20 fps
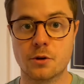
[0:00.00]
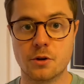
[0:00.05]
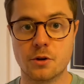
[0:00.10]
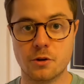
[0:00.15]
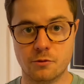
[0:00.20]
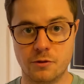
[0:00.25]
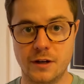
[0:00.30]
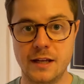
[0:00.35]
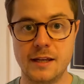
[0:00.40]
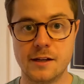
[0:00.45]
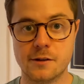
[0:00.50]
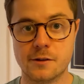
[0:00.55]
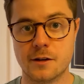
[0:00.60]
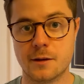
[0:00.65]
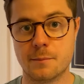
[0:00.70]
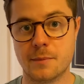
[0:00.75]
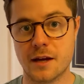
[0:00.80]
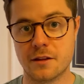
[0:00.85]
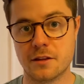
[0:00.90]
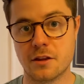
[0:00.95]
career and
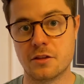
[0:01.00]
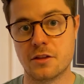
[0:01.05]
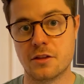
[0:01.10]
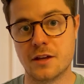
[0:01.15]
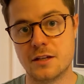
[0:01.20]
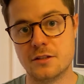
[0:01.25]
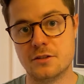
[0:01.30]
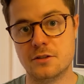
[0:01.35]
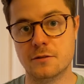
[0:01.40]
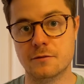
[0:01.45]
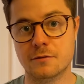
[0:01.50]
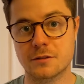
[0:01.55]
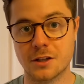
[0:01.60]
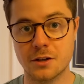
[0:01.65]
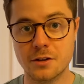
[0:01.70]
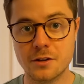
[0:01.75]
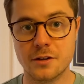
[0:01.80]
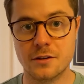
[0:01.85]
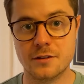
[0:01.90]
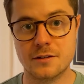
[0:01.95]
about the things you've
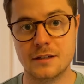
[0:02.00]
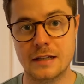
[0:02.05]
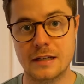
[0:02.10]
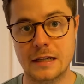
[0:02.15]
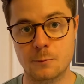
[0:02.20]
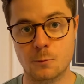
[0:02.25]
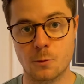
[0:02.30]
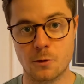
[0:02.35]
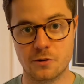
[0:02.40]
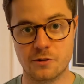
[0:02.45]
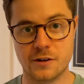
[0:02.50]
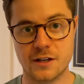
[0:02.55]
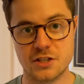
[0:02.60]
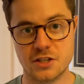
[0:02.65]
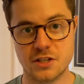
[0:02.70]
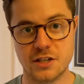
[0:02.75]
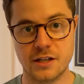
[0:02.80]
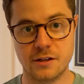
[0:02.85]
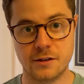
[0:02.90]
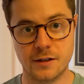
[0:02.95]
learnt in water
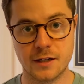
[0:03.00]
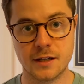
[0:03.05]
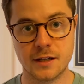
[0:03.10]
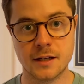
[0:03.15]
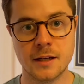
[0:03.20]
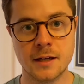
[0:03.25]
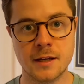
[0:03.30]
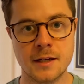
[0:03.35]
engineering,